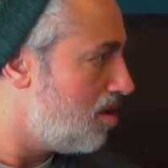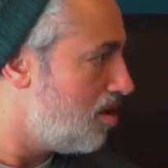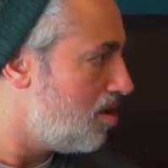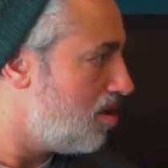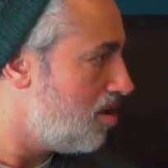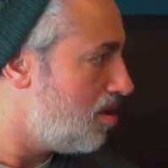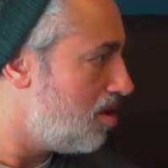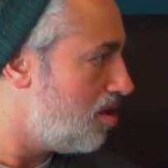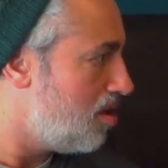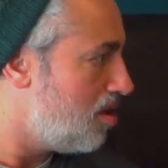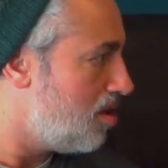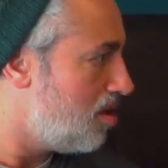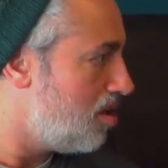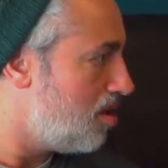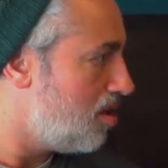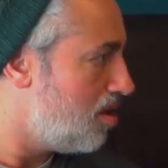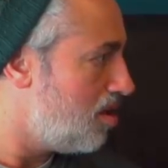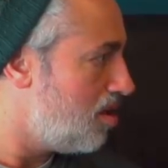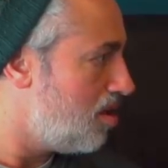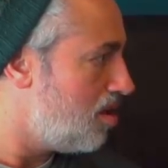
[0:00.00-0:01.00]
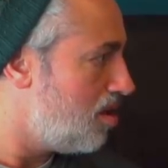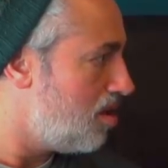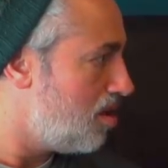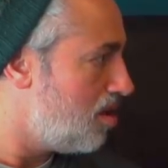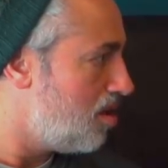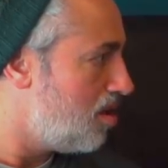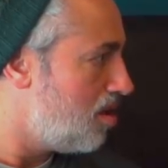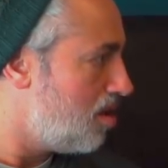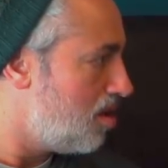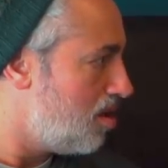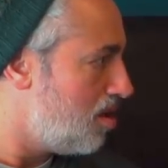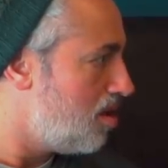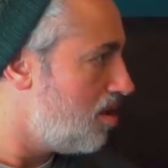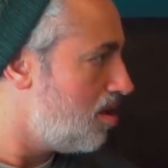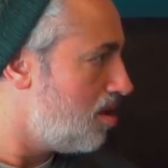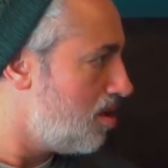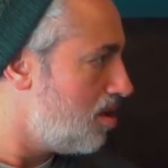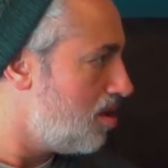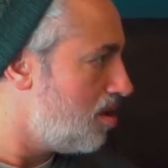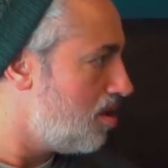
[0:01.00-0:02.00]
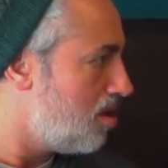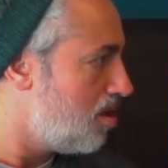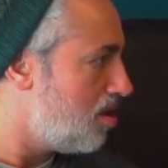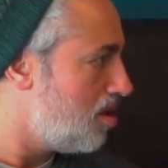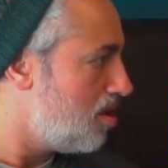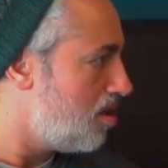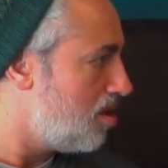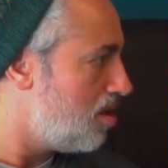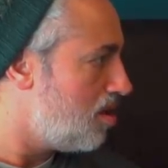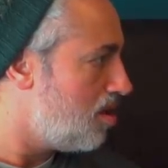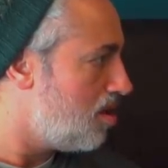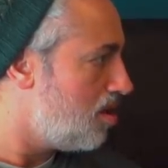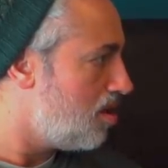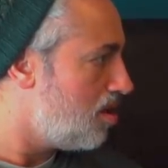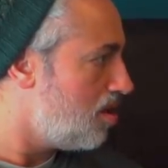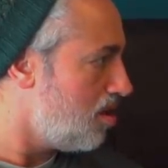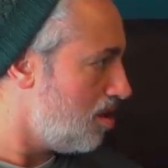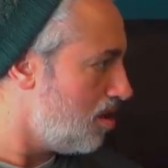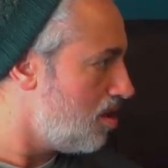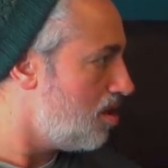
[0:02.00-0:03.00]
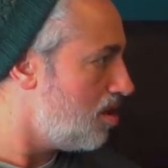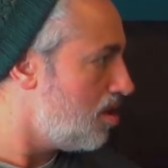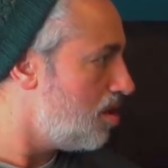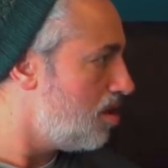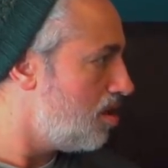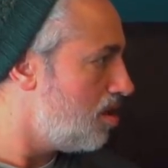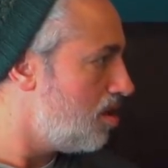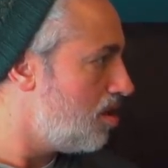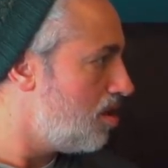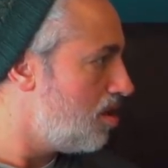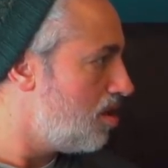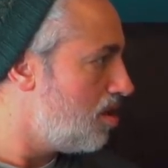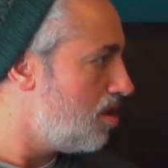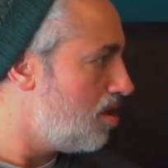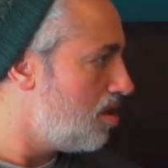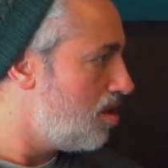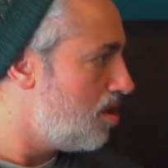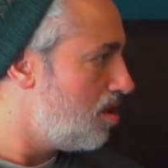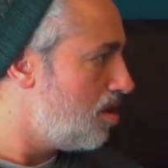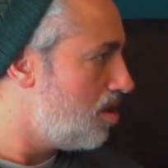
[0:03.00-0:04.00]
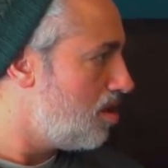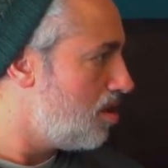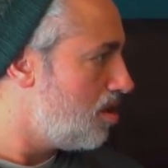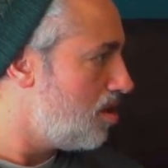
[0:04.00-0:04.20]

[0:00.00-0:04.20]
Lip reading: No words are spoken by the person on screen.